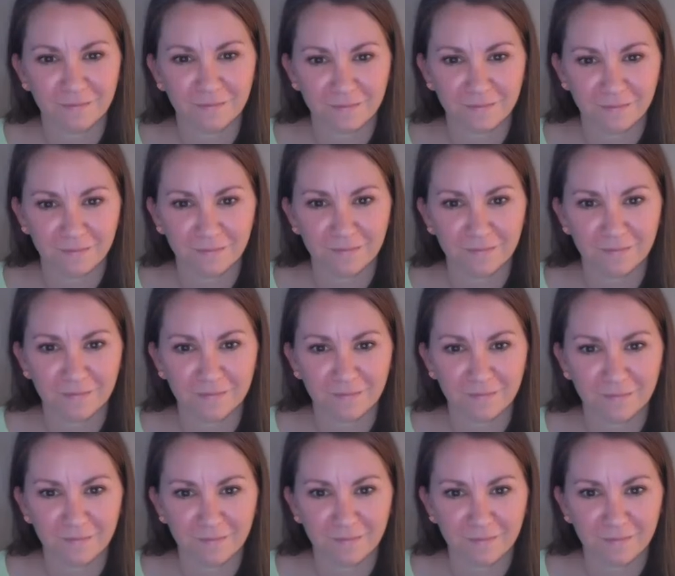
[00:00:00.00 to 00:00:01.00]

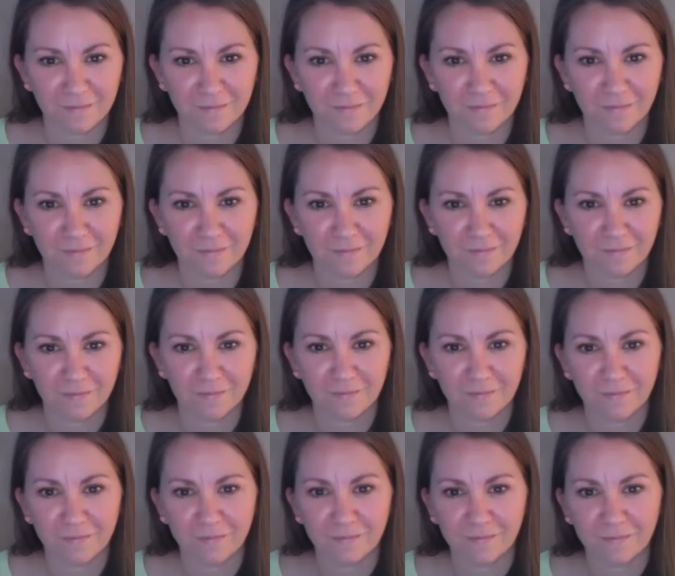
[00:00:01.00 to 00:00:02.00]

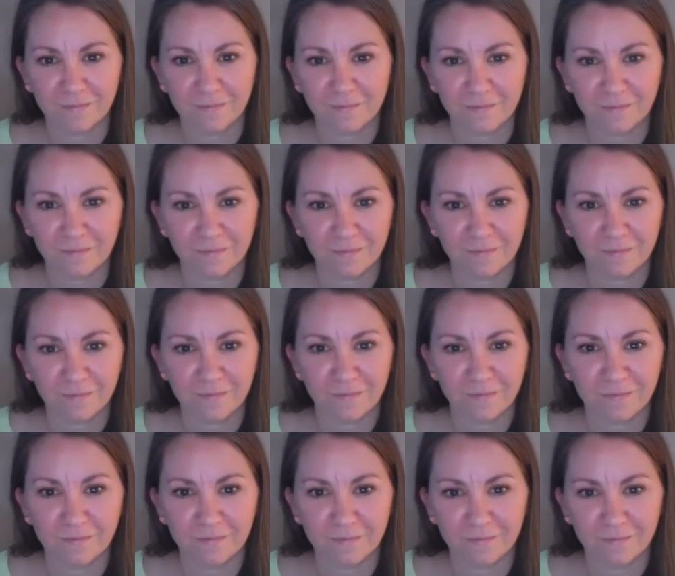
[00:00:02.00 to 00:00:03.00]

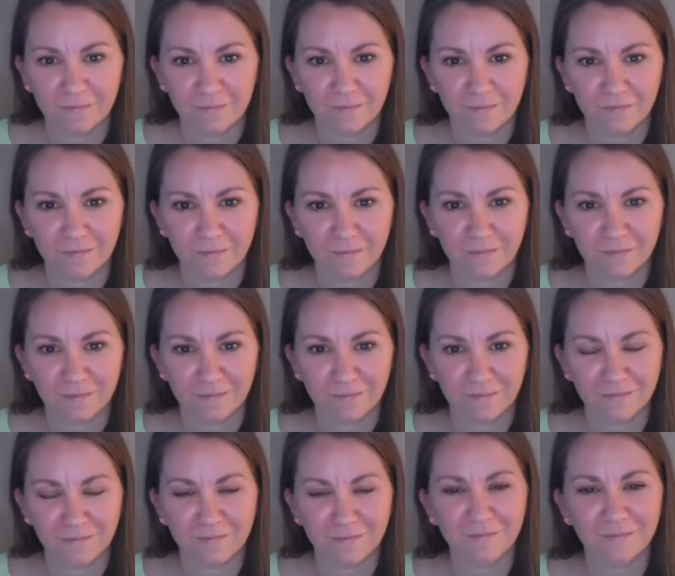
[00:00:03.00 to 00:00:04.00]

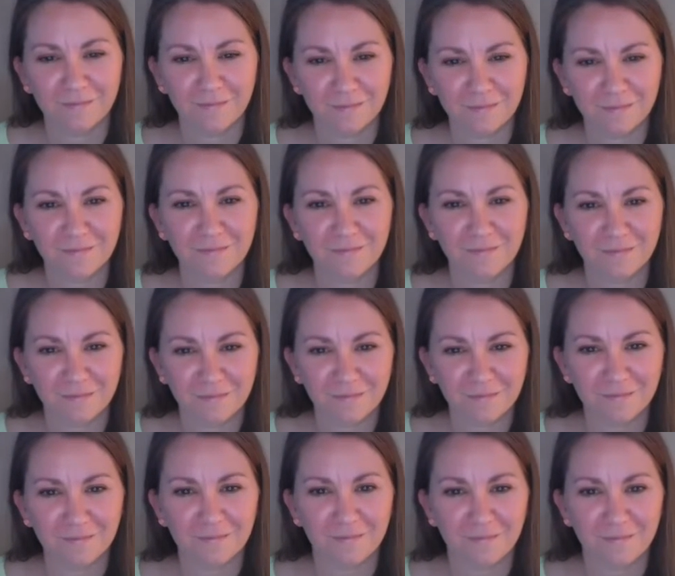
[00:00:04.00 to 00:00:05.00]

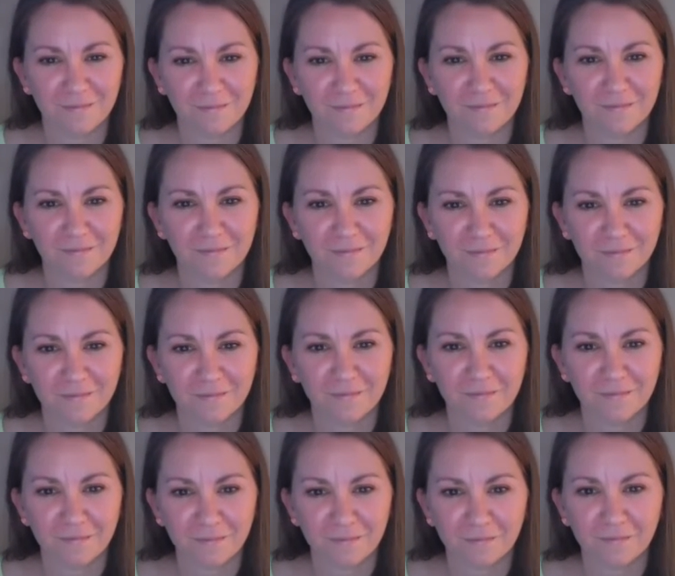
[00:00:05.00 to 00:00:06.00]

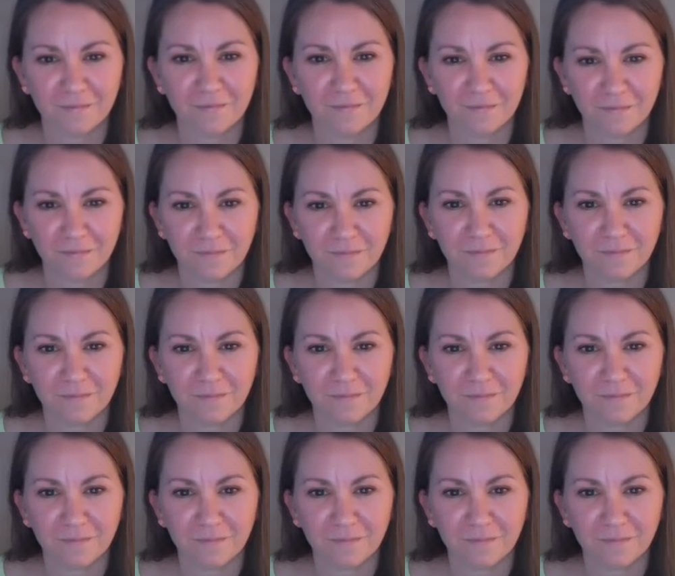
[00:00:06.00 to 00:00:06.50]
(not speaking)